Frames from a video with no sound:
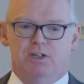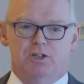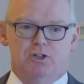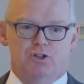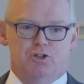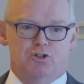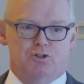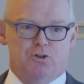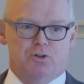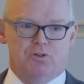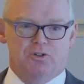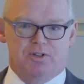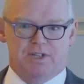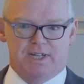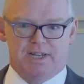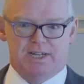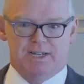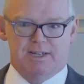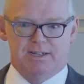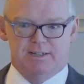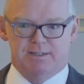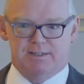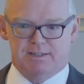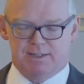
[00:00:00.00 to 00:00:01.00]
and John
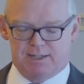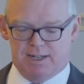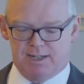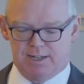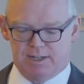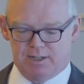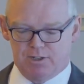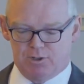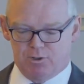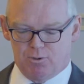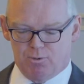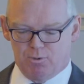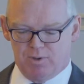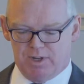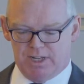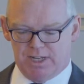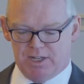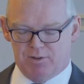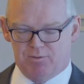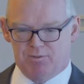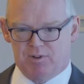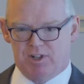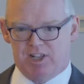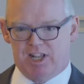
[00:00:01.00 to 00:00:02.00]
Dean is the clinical
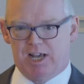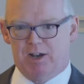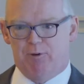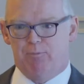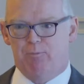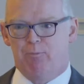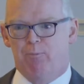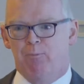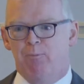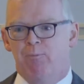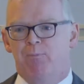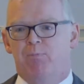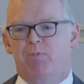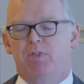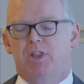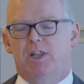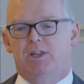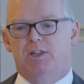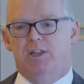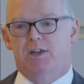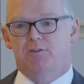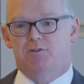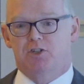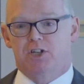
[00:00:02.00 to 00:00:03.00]
lead for that.
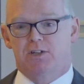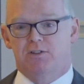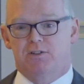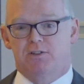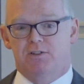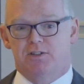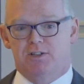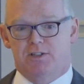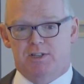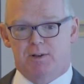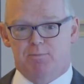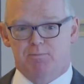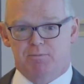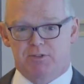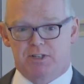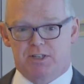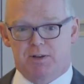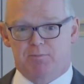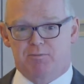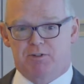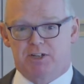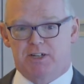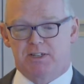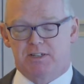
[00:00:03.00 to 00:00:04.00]
And they've chosen some
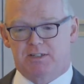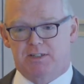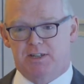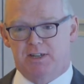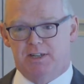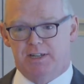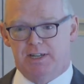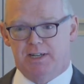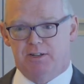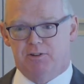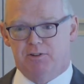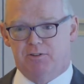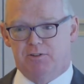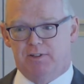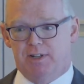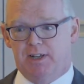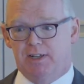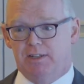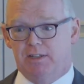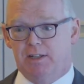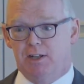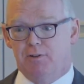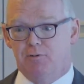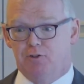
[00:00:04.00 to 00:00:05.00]
subjects to lead on
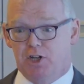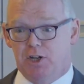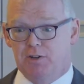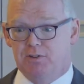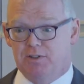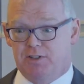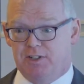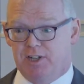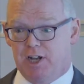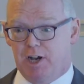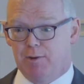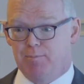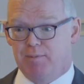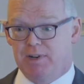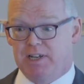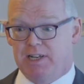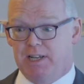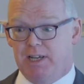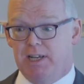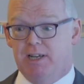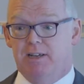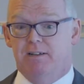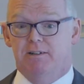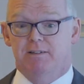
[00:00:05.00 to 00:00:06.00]
that, and they've chosen
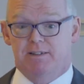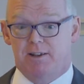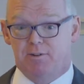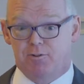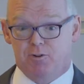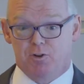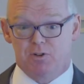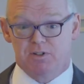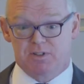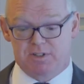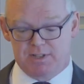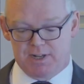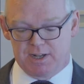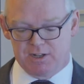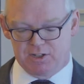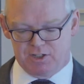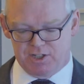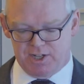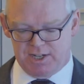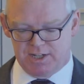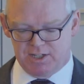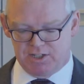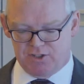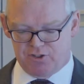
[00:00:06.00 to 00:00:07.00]
IBD because they've got such
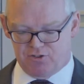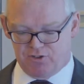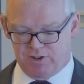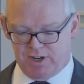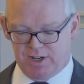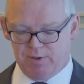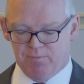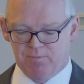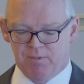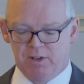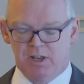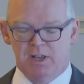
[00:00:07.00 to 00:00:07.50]
a history.